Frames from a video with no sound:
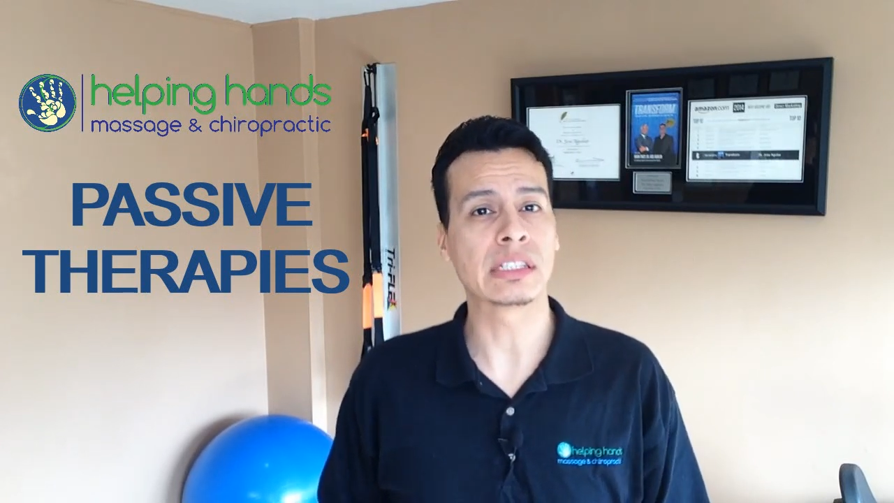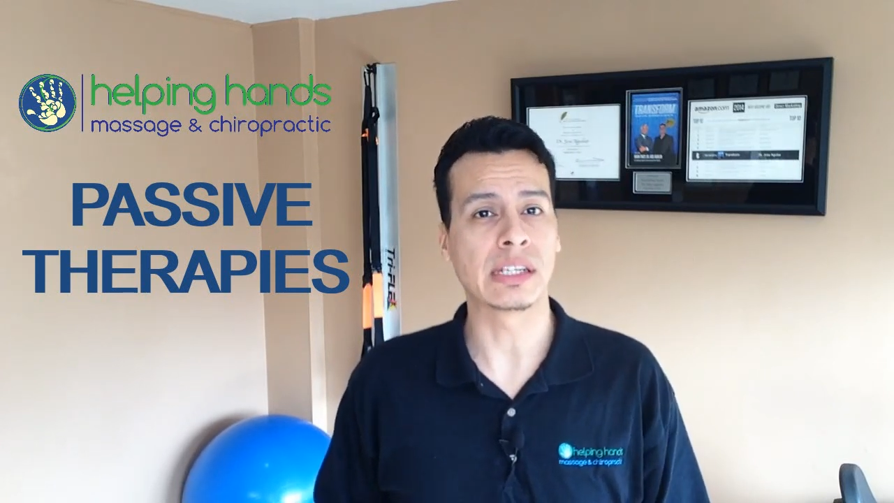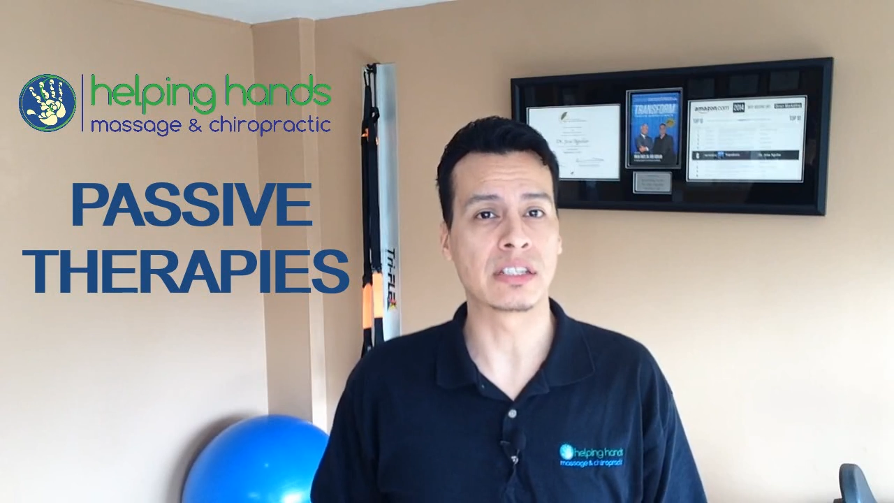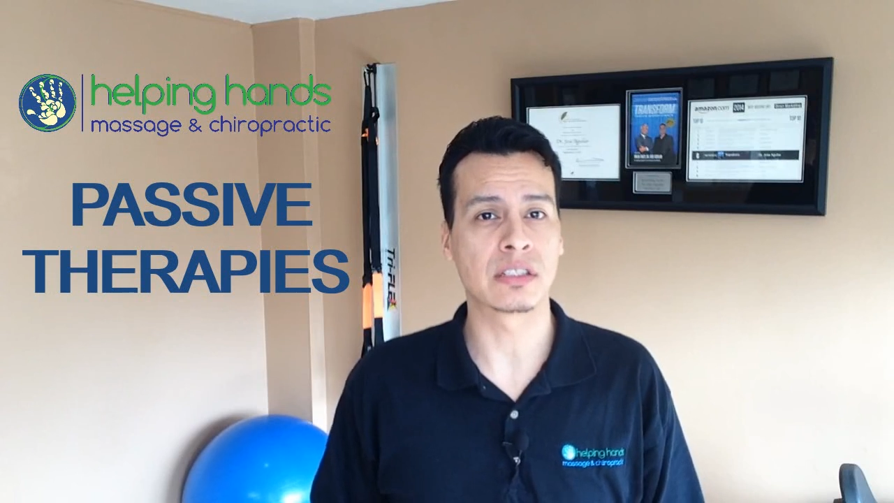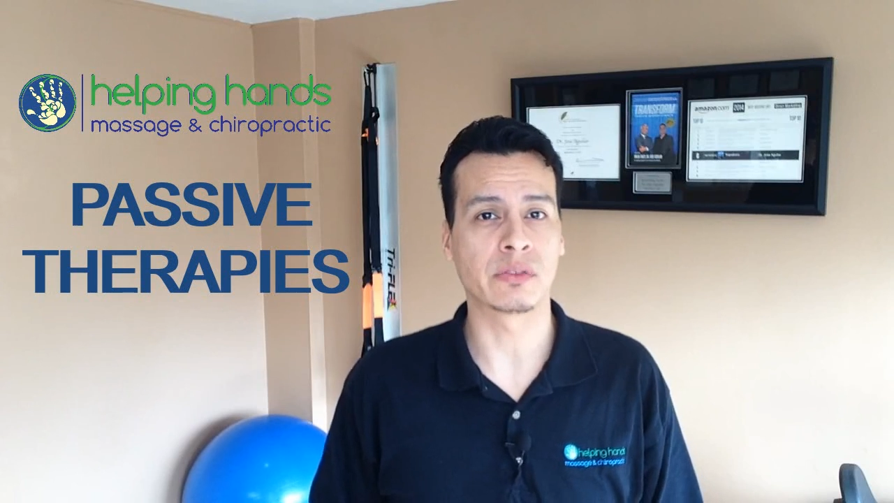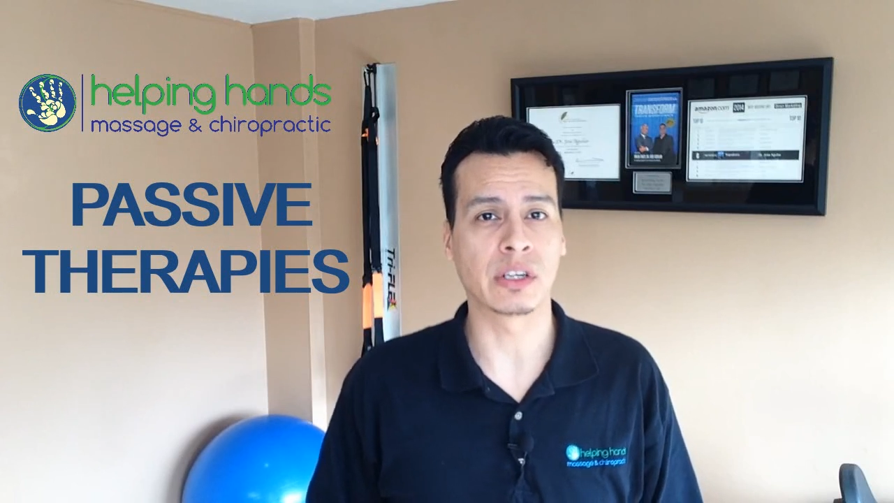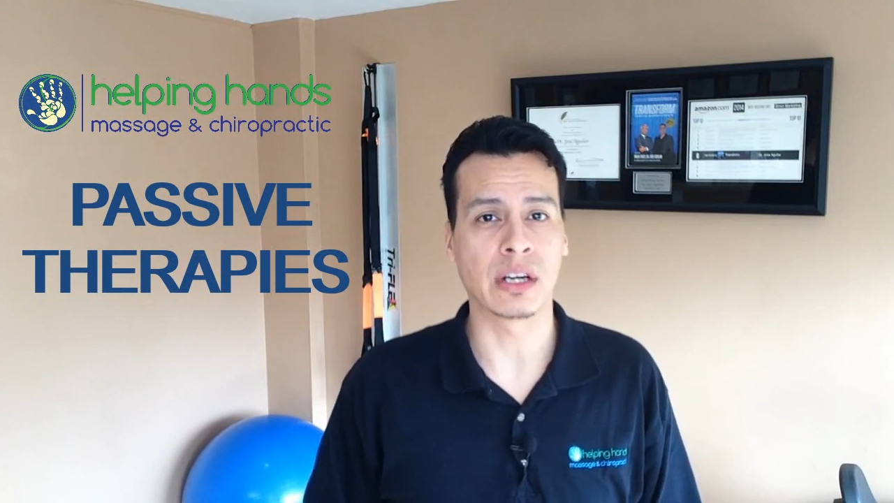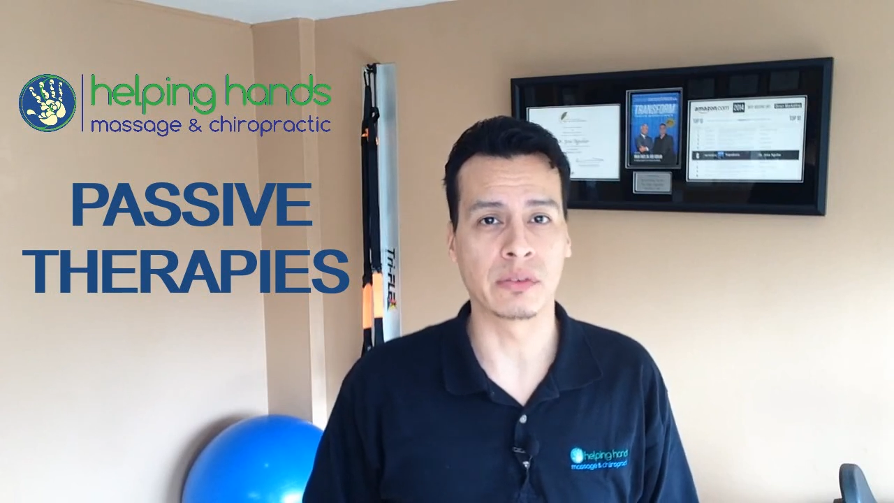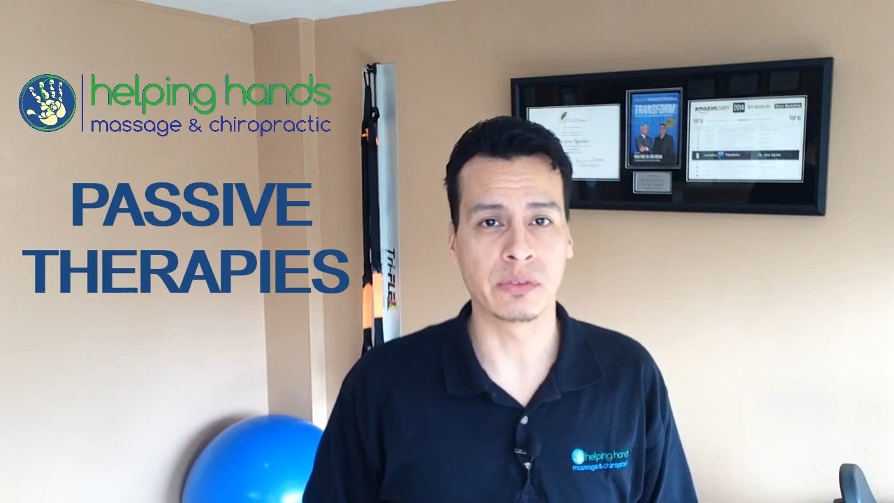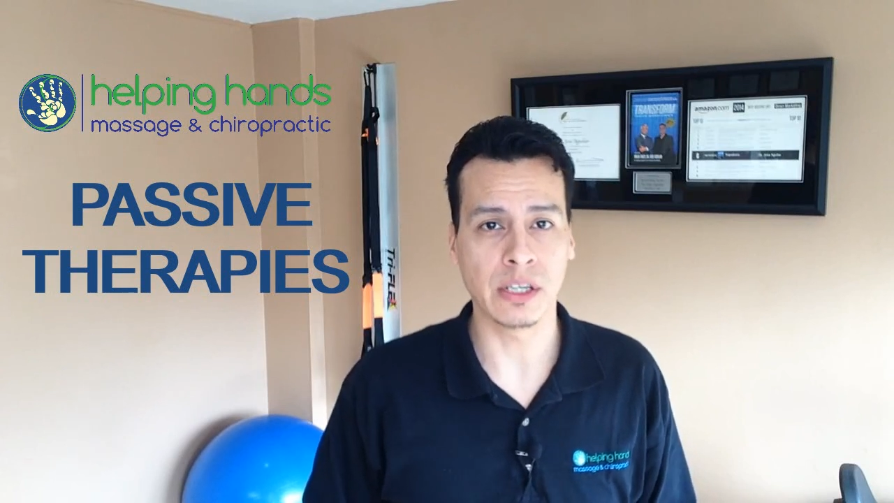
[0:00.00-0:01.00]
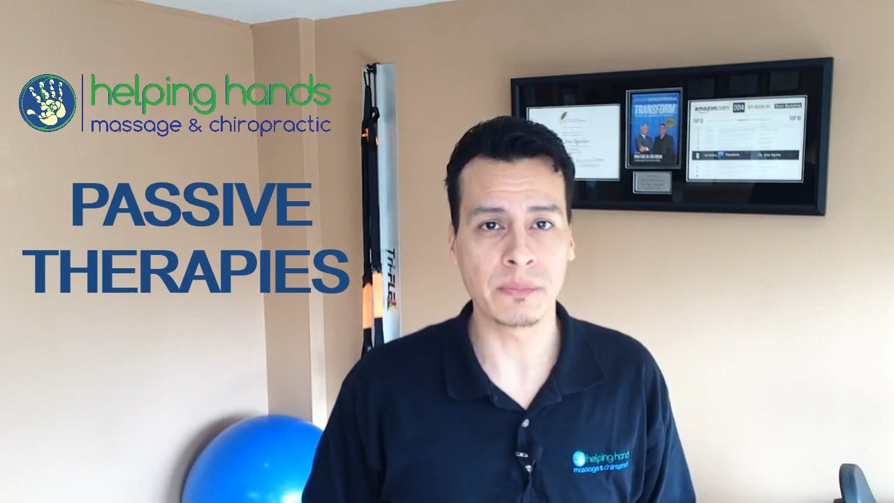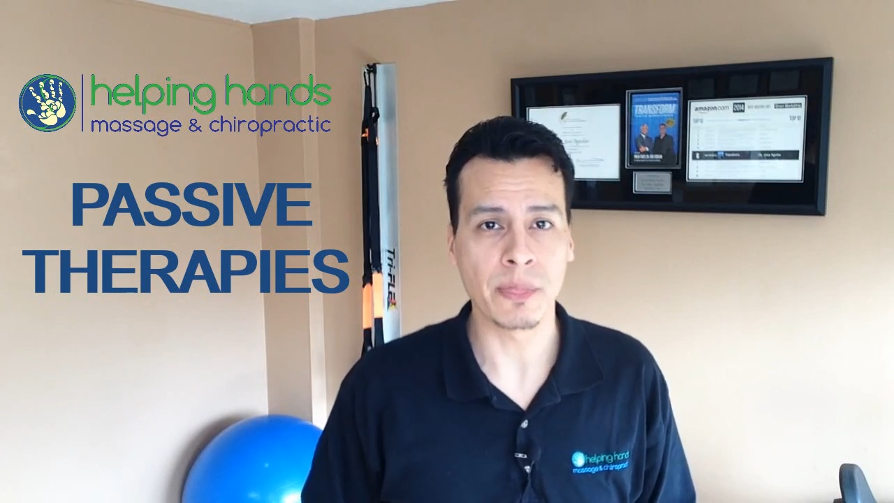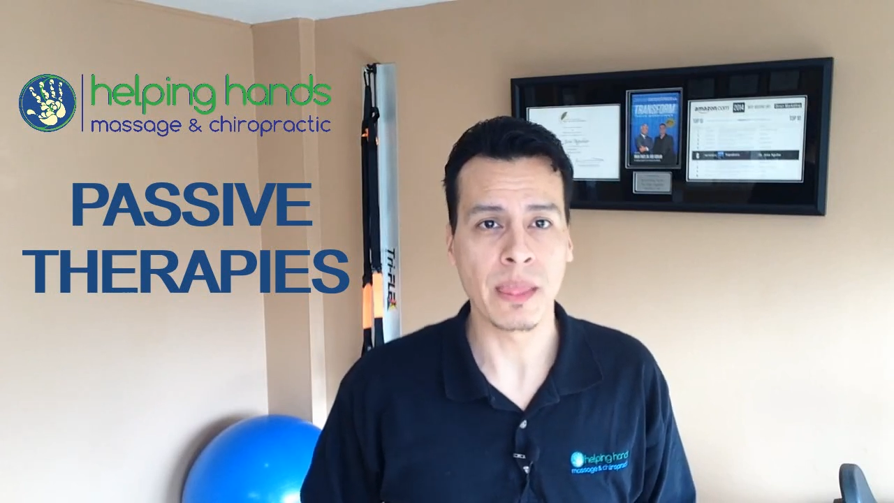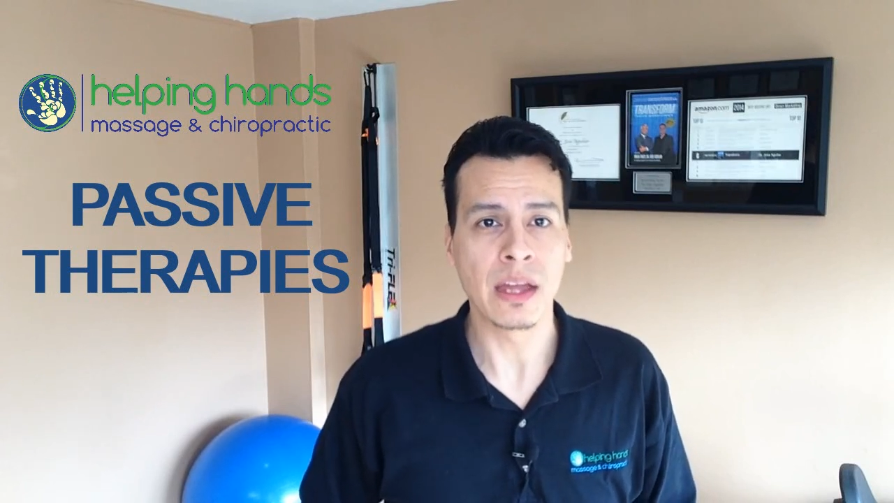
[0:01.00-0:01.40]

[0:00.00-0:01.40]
stages of recovery